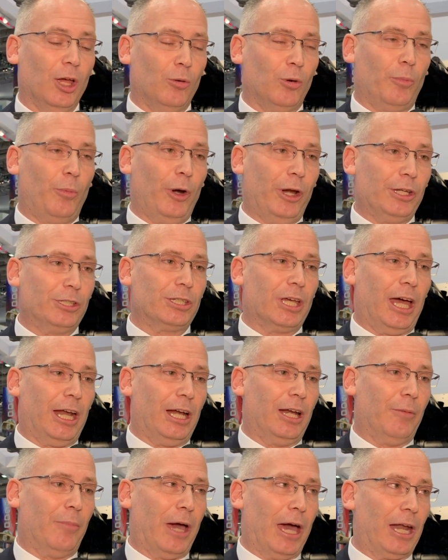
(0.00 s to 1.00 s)
We're pretty
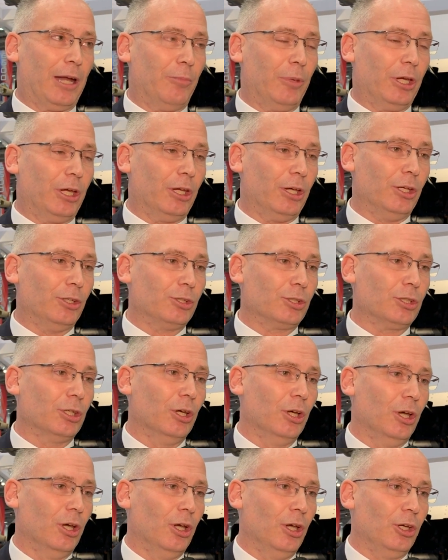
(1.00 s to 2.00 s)
excited about it because
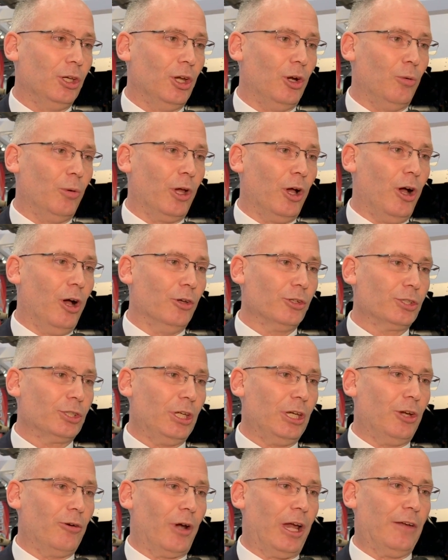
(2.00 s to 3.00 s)
you know, we all
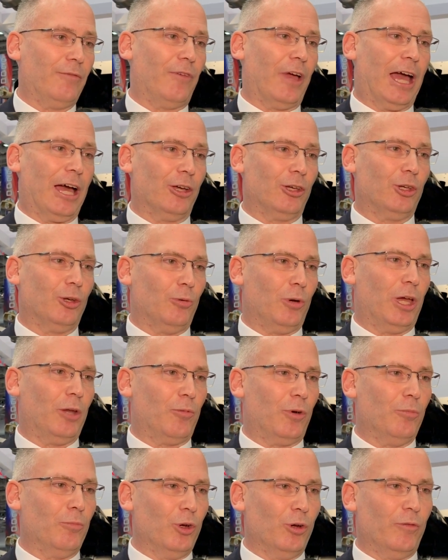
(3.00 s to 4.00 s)
see great value in
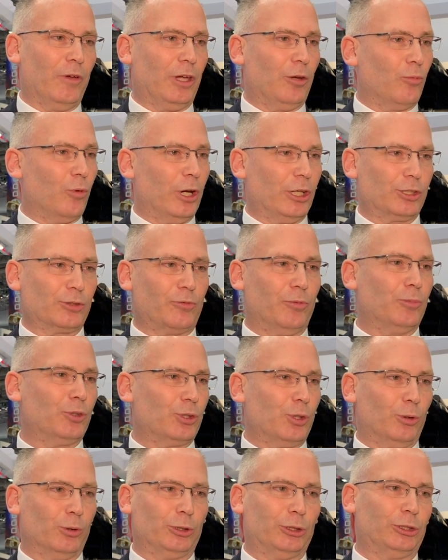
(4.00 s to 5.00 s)
removing risk from
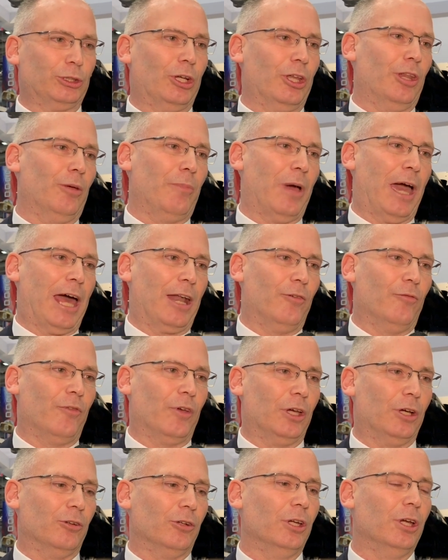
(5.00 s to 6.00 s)
soldiers on the
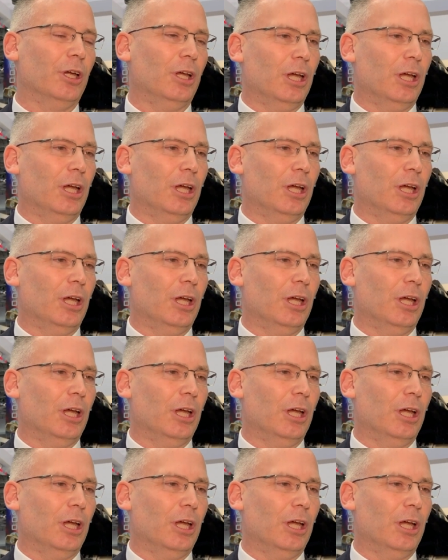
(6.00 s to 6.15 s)
battlefield.